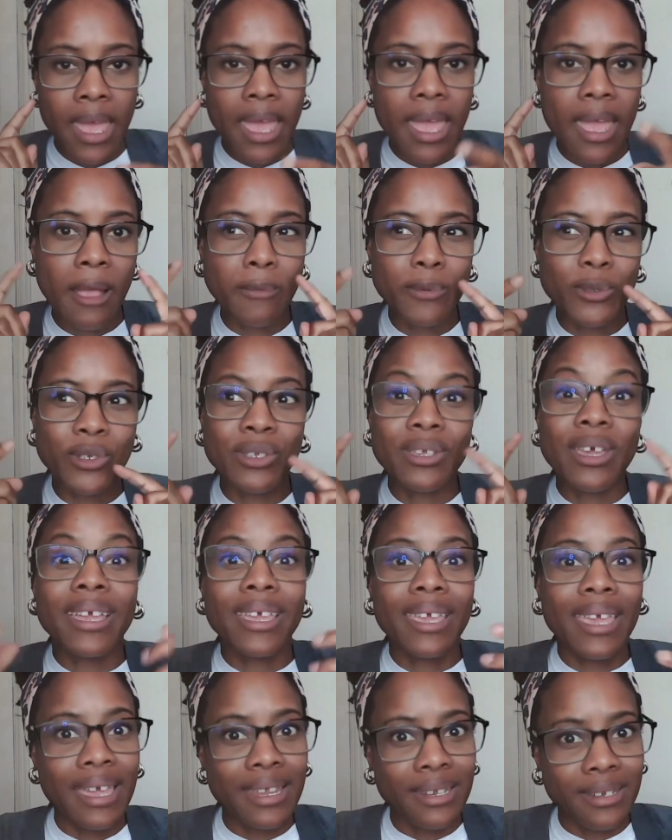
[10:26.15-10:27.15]
It helps you
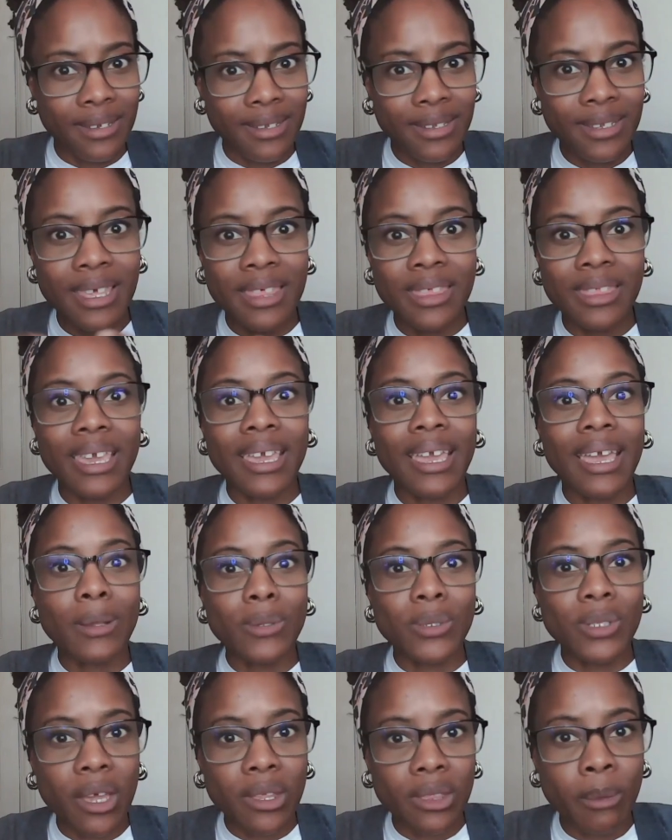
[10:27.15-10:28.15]
to think
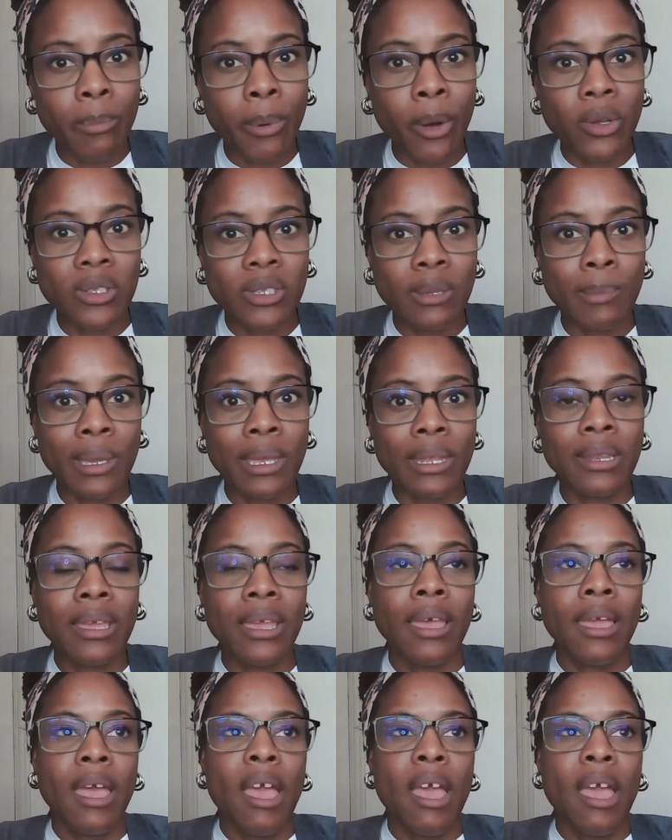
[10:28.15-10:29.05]
outside the box a bit.